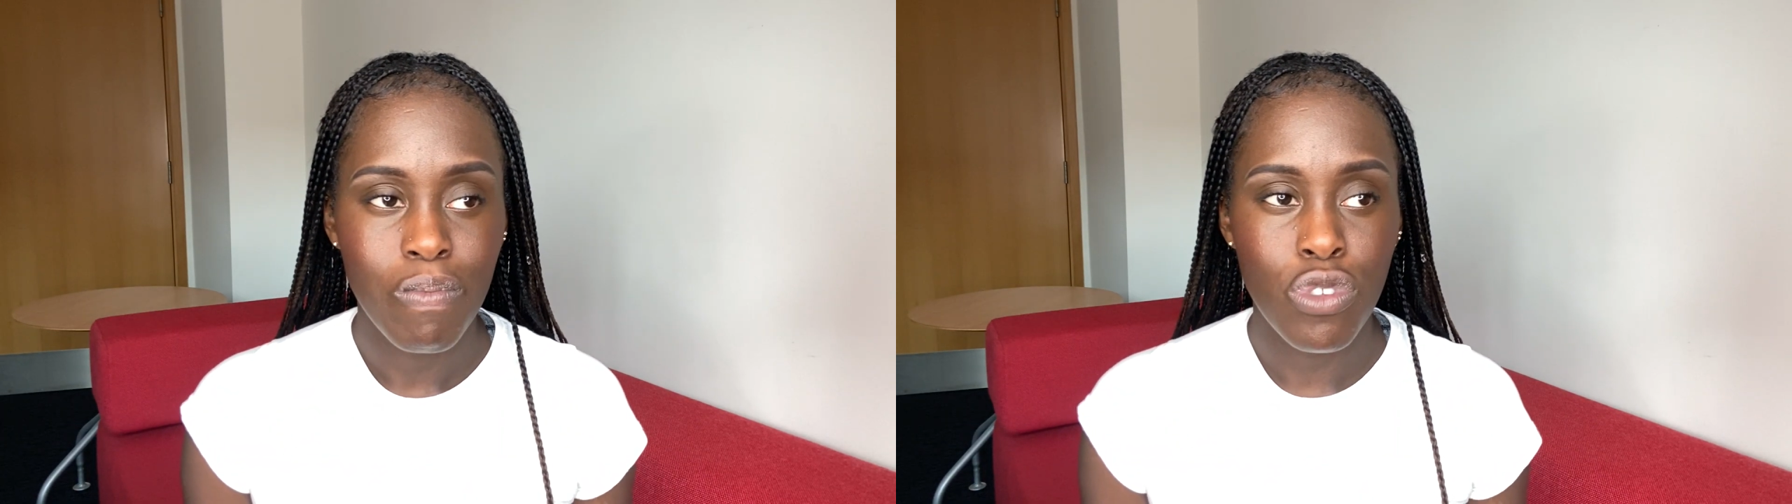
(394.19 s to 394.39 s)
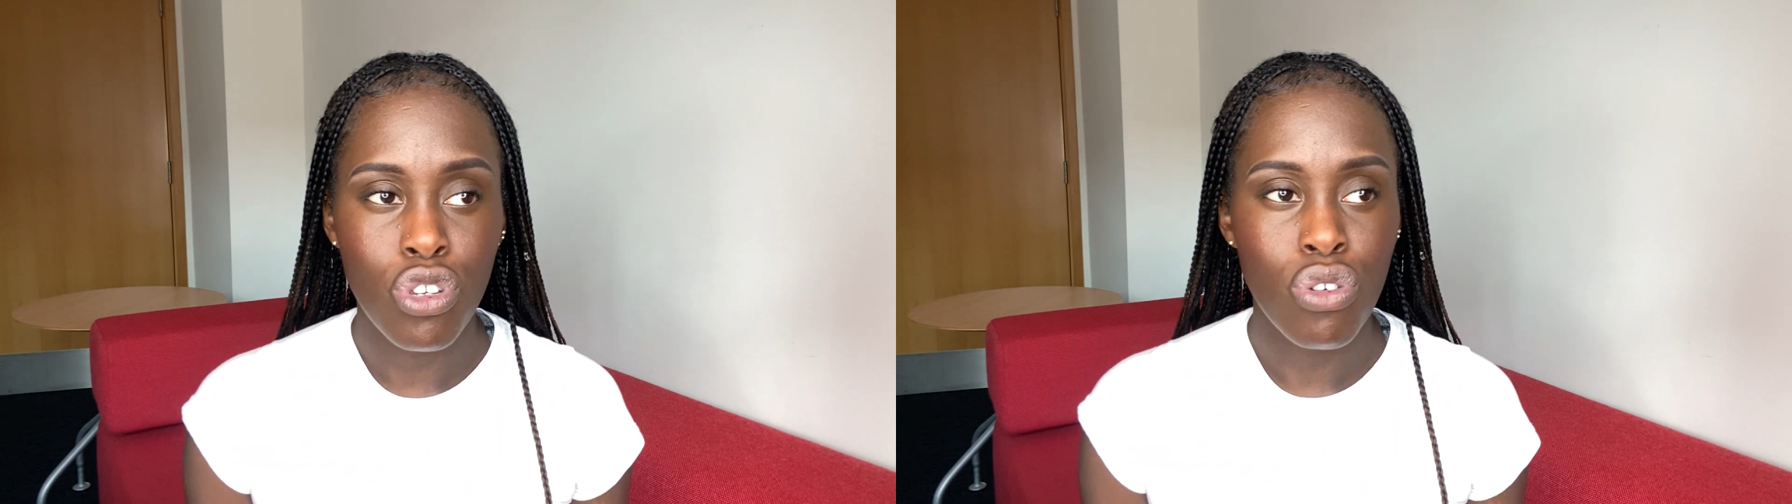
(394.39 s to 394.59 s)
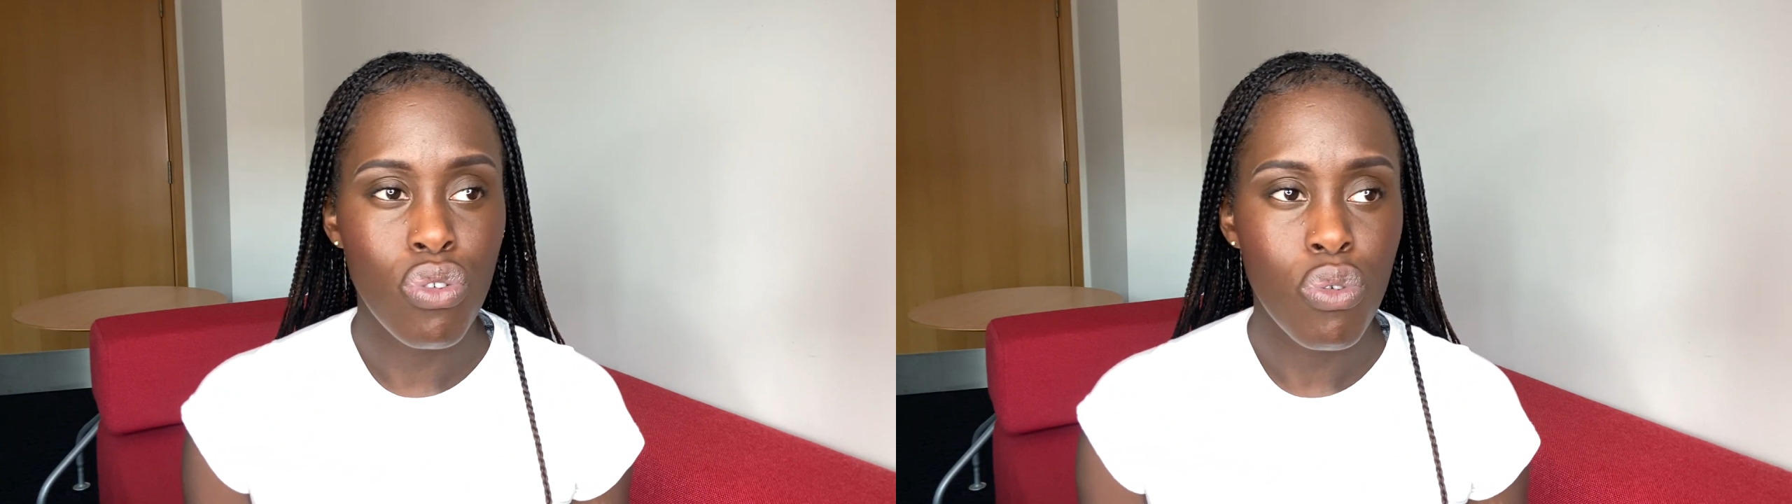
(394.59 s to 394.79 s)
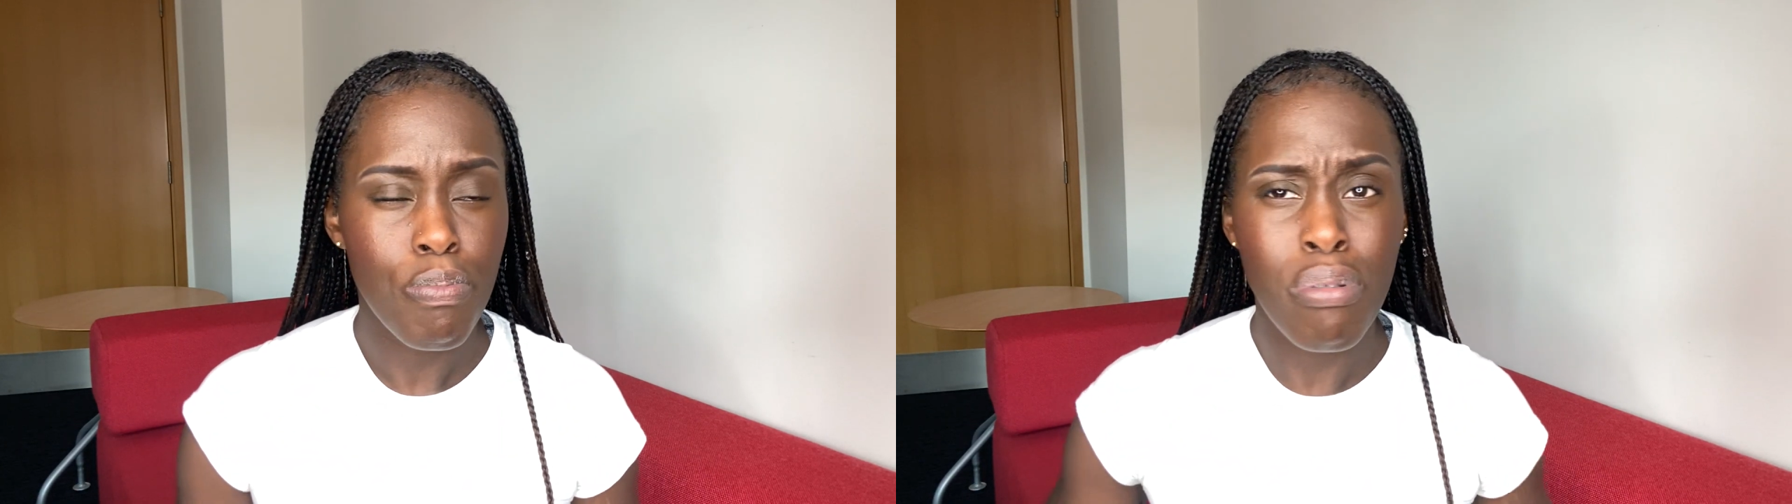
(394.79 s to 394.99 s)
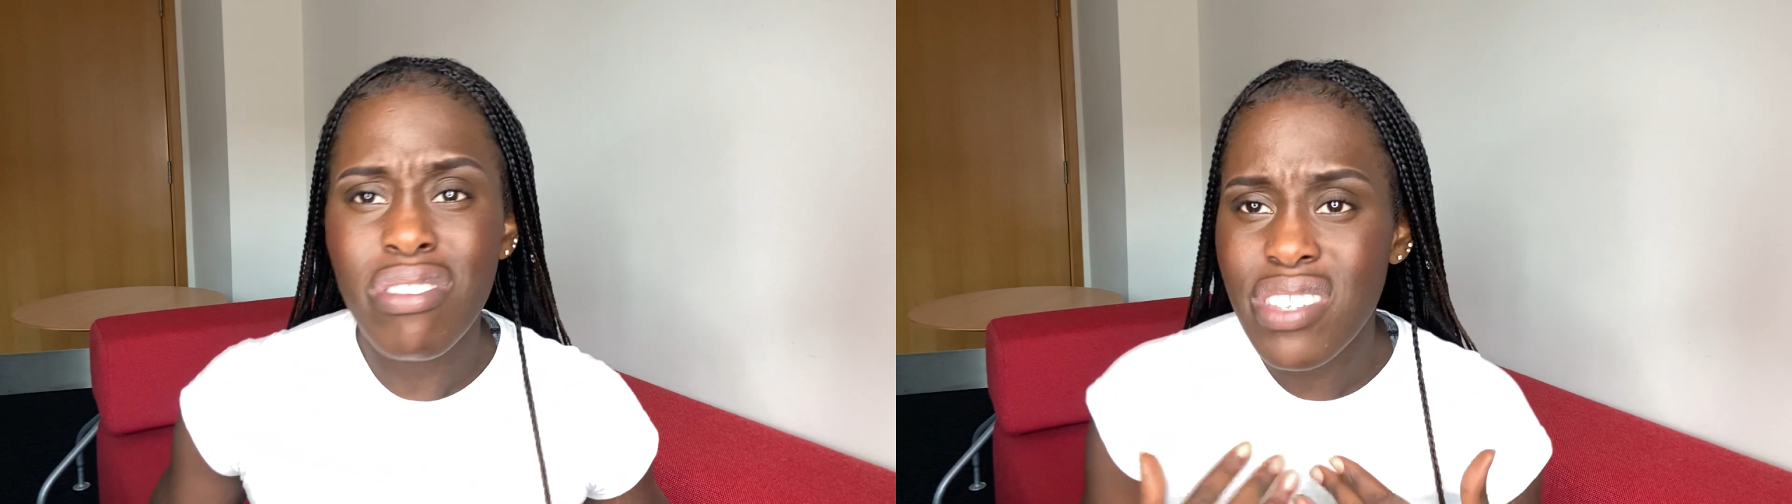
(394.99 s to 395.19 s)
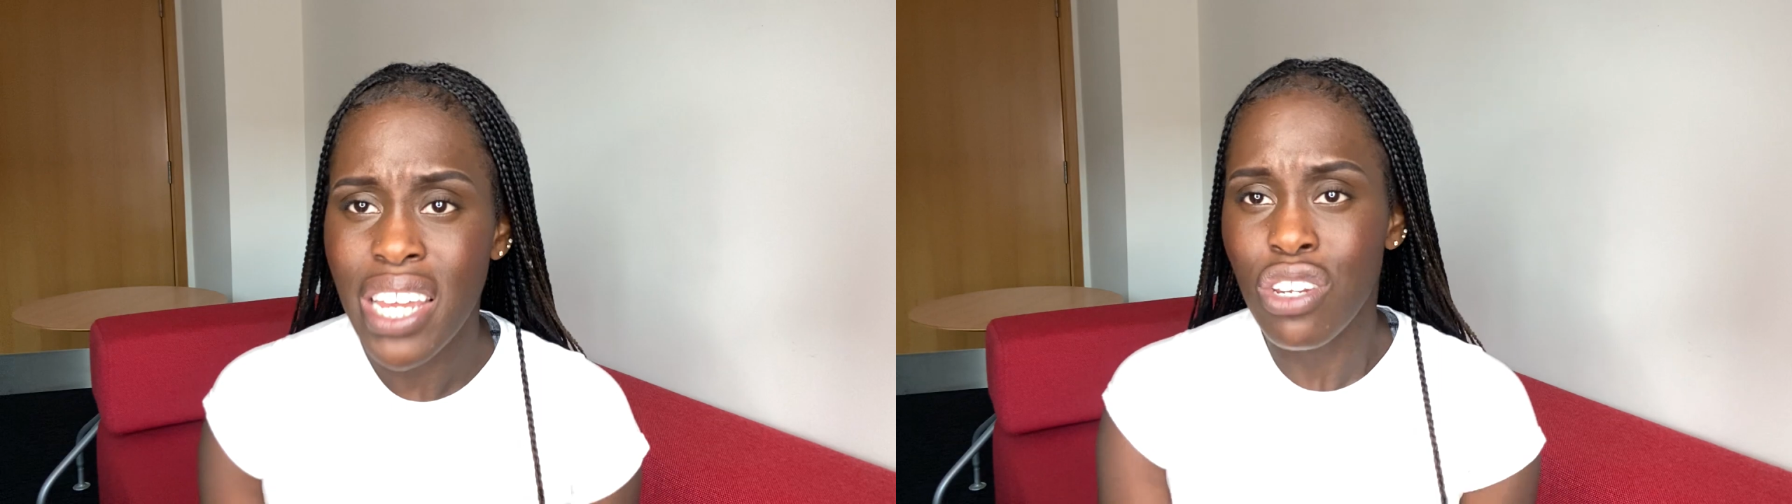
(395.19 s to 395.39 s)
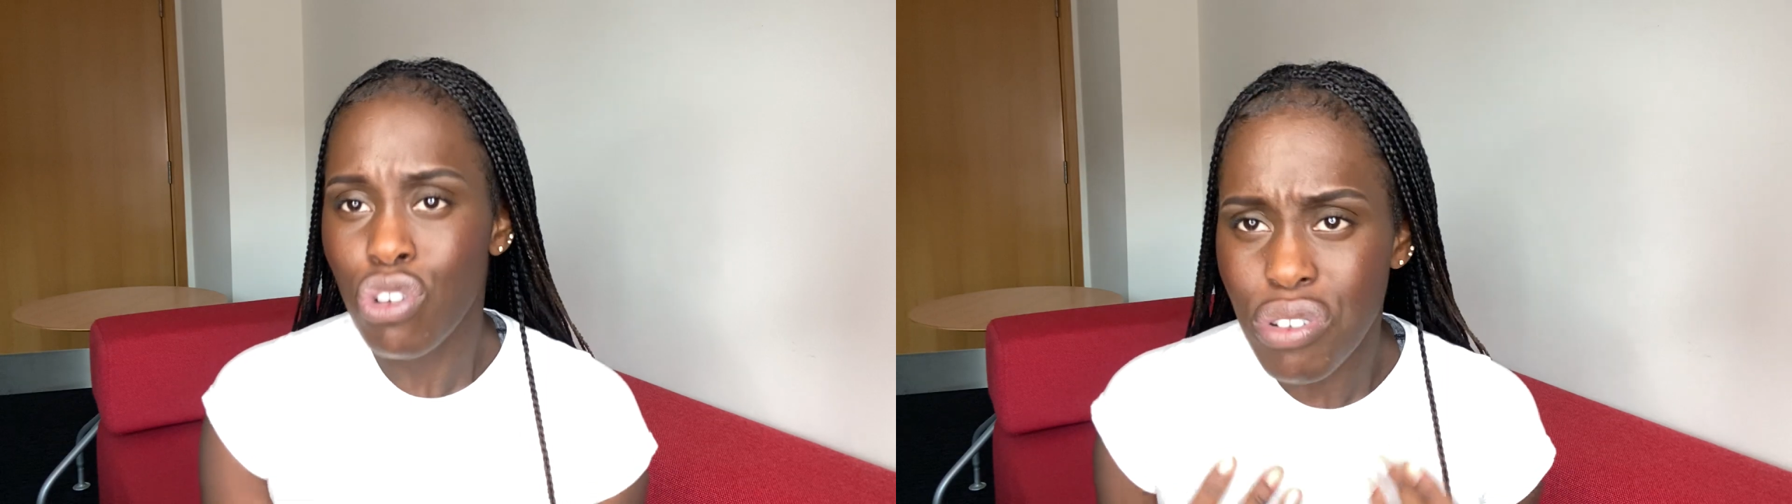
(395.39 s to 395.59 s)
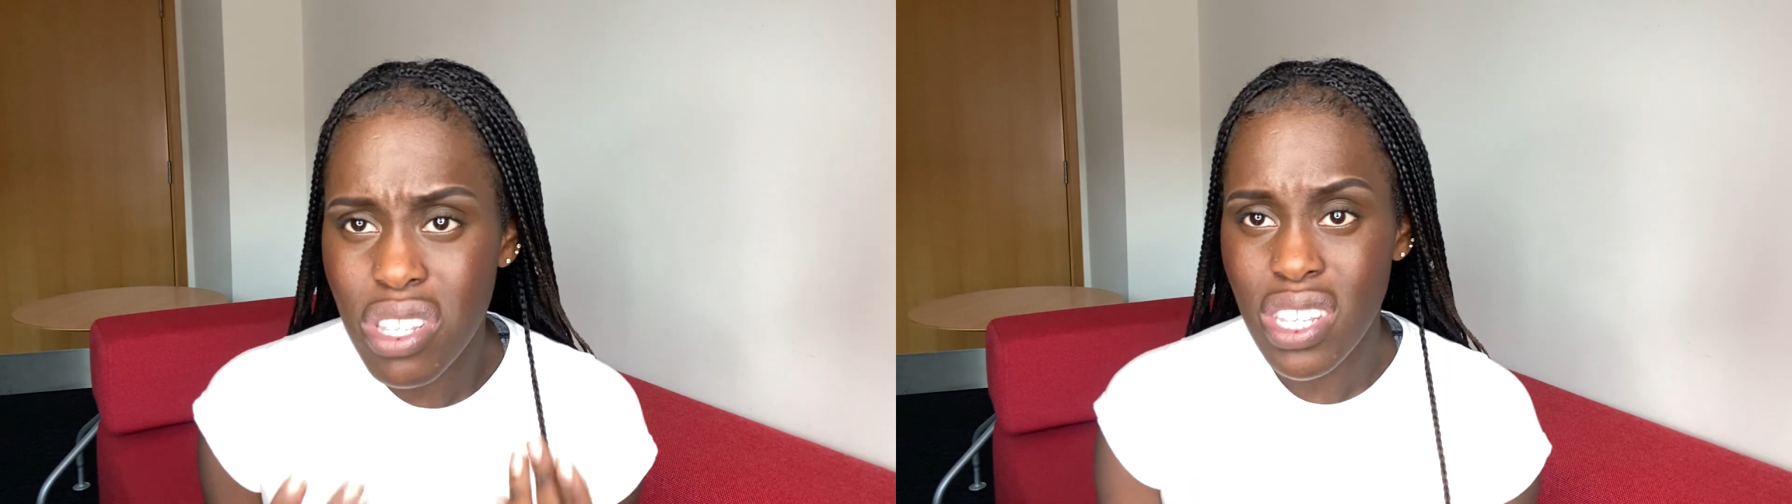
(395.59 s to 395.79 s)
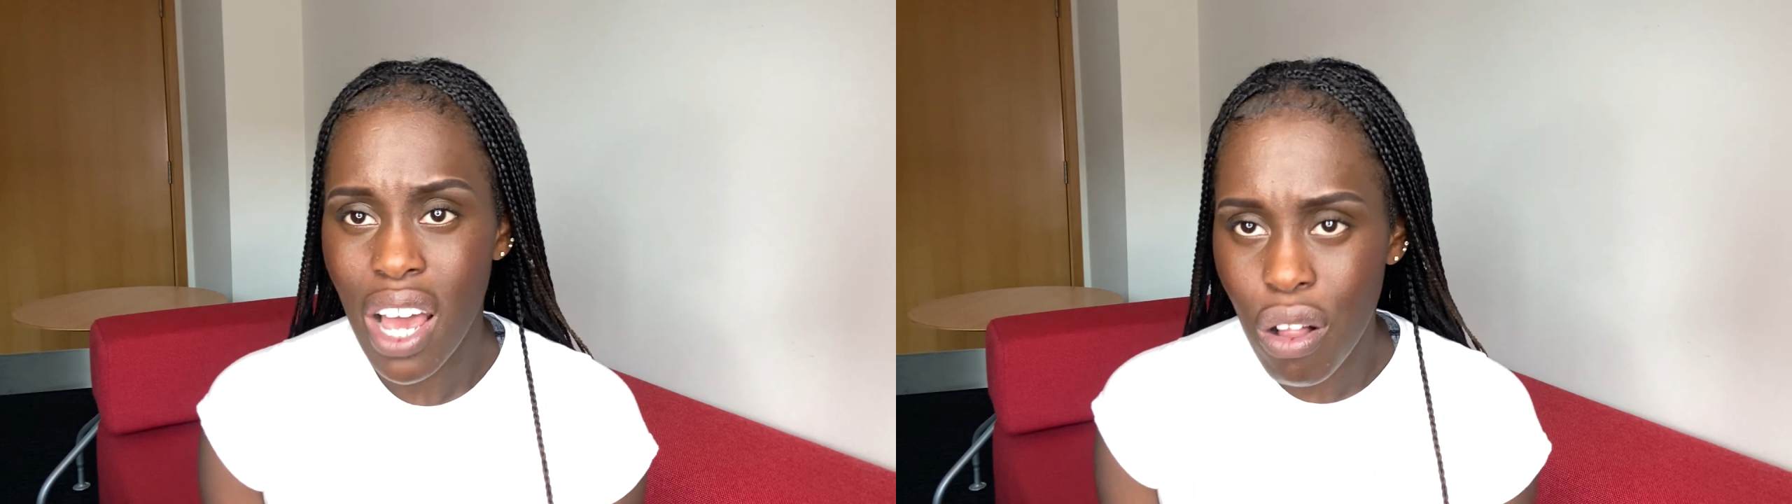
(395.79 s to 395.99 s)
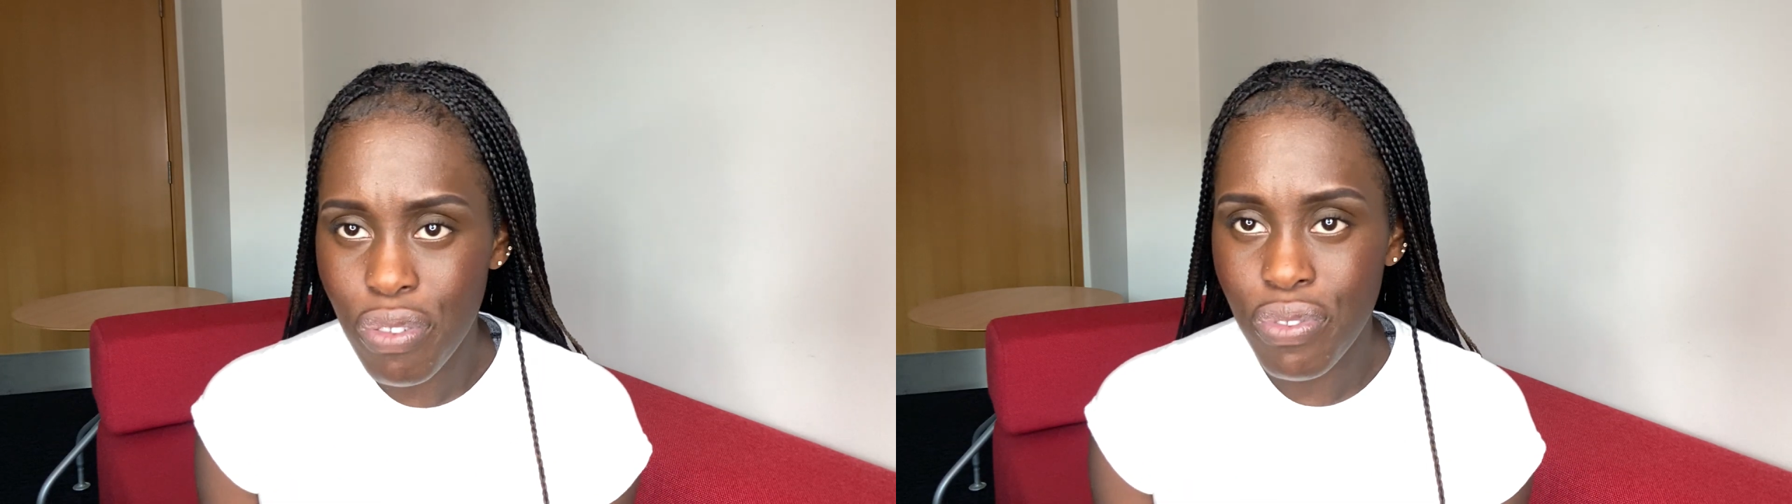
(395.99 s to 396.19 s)
to present
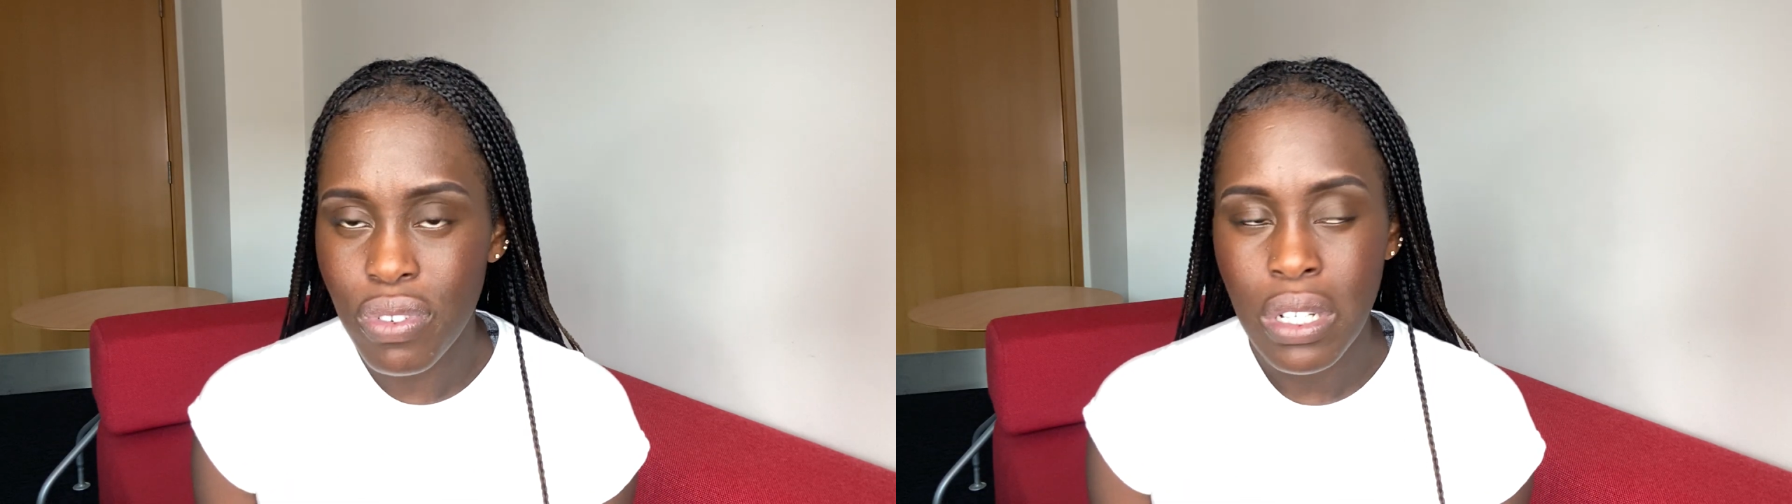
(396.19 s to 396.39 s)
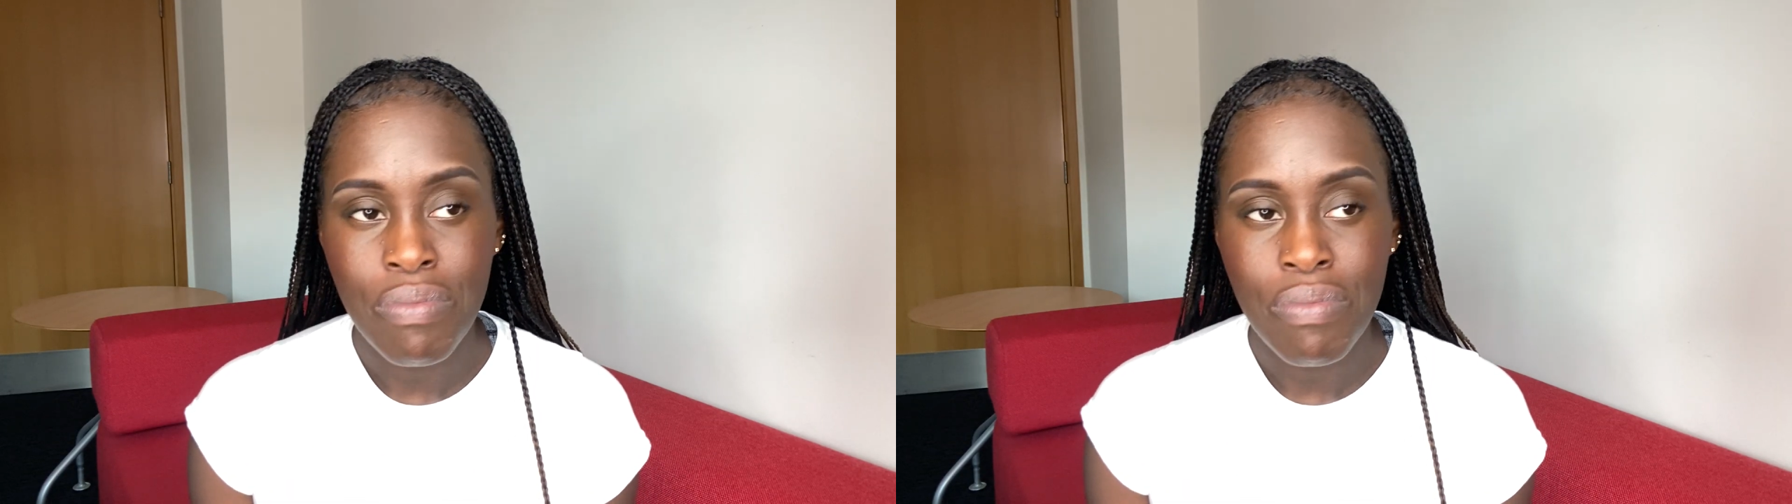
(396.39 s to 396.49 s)
yourself.